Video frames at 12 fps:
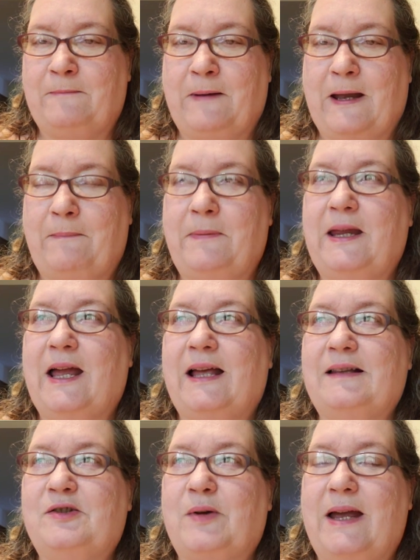
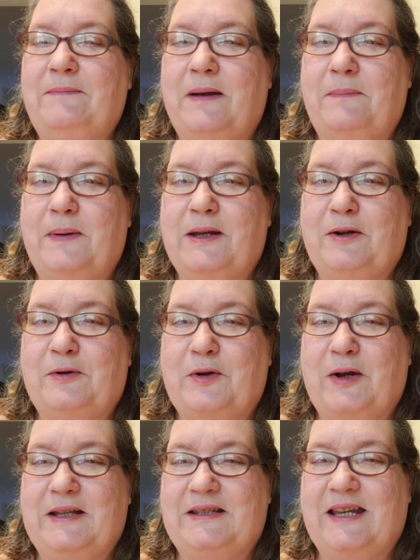Papillon. So I had my big old
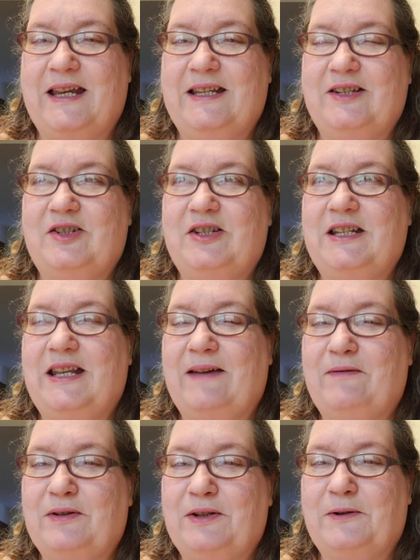Great Dane, and she'd
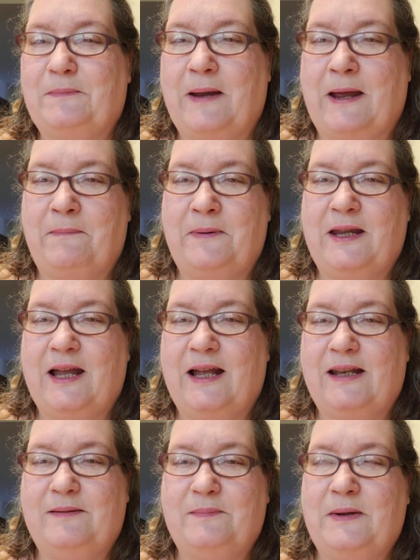have her little
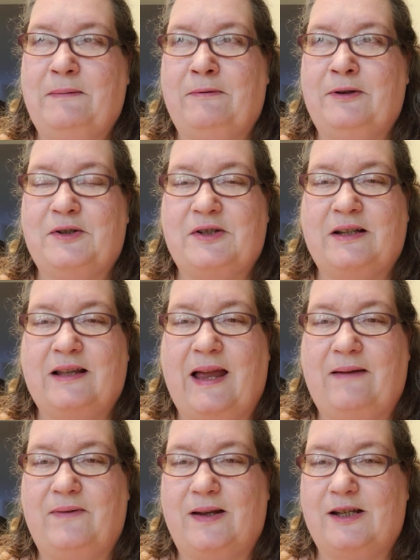Papillon, and people used to
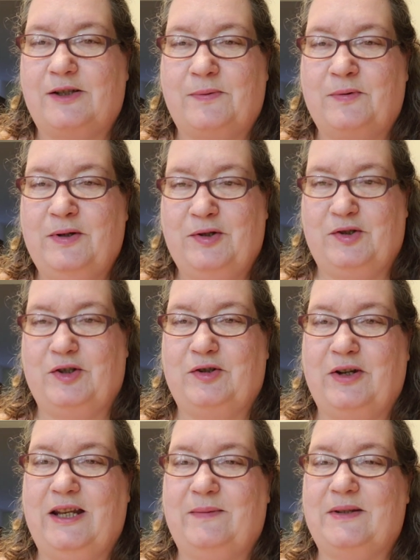laugh at us, but we used to
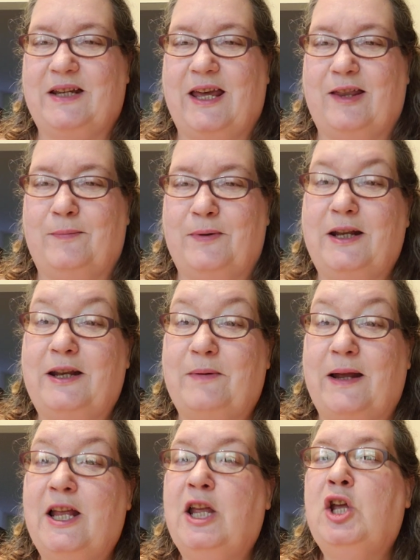train them together. But
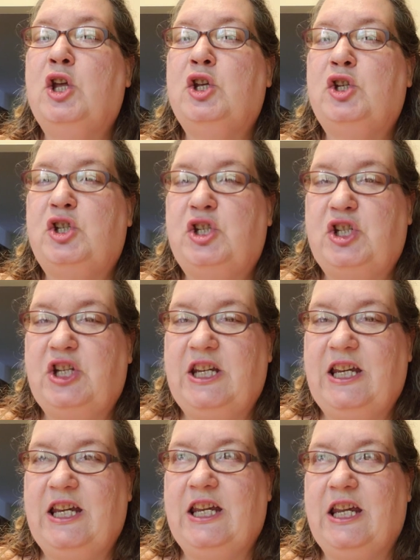anyway,
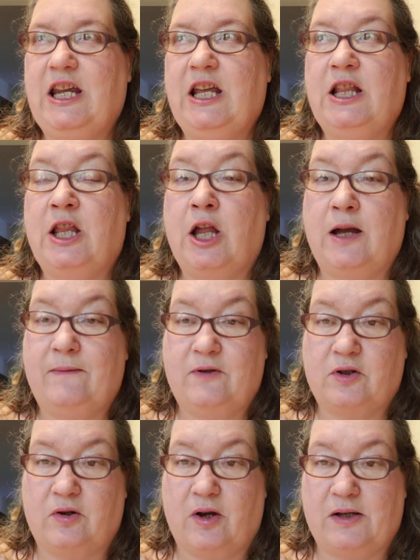she
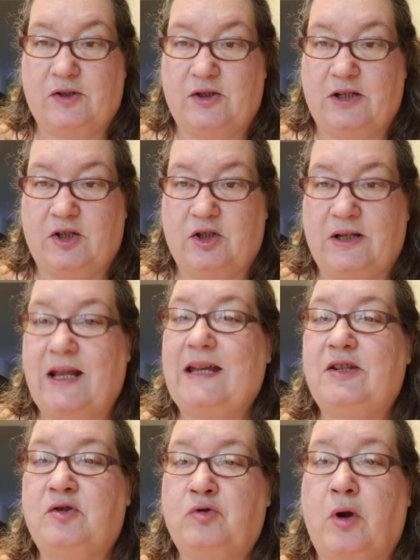loved to cross-stitch, and
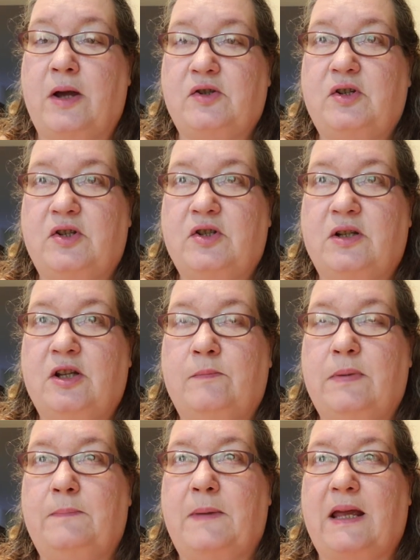I cross-stitched a little
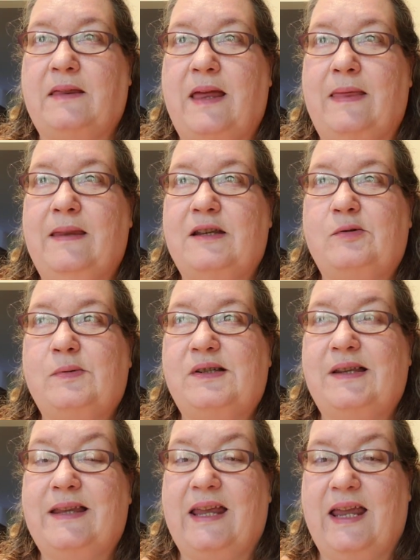bit back then. This
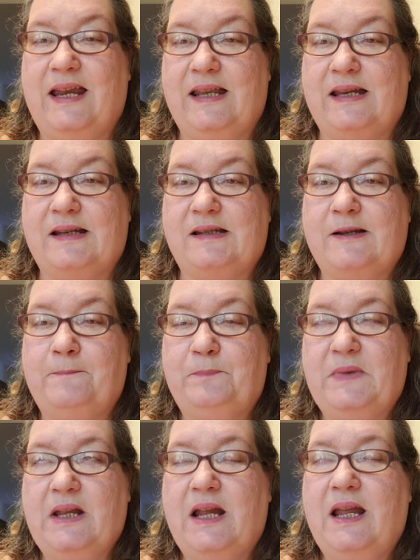was in the 80s,
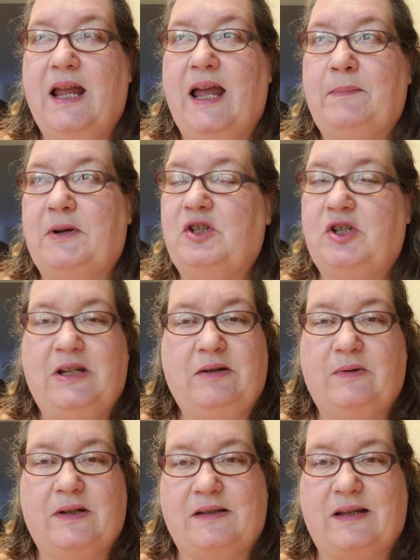but she
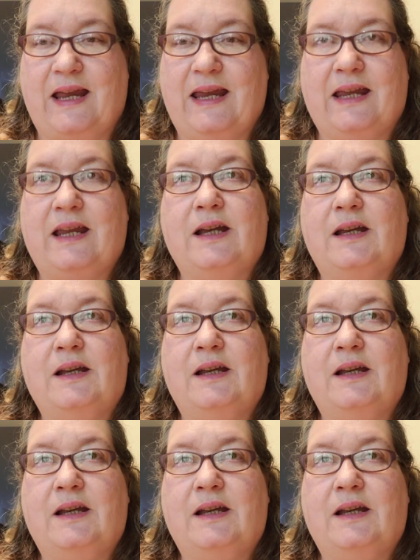was like